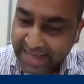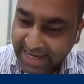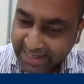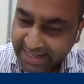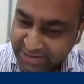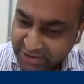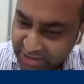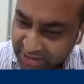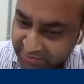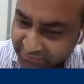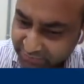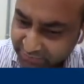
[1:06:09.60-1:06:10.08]

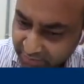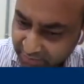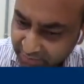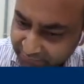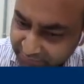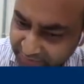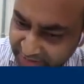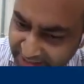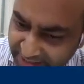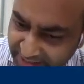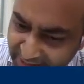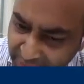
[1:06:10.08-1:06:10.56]
actually
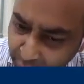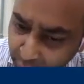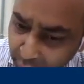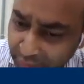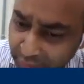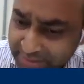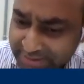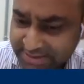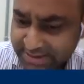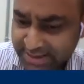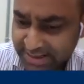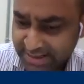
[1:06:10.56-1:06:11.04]
from very
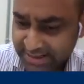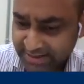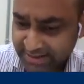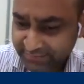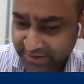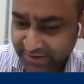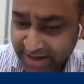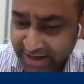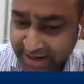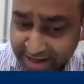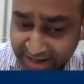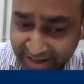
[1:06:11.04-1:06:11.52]
old study,
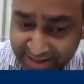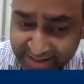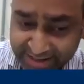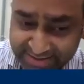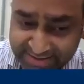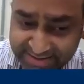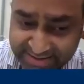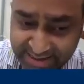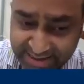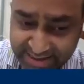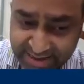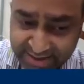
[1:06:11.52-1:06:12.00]
very
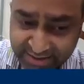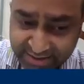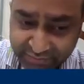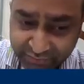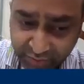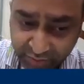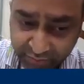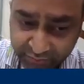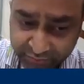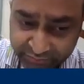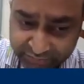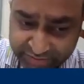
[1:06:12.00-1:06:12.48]
early study
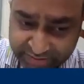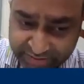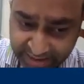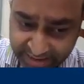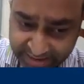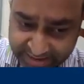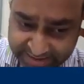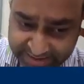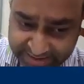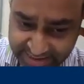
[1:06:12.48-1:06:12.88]
of Charles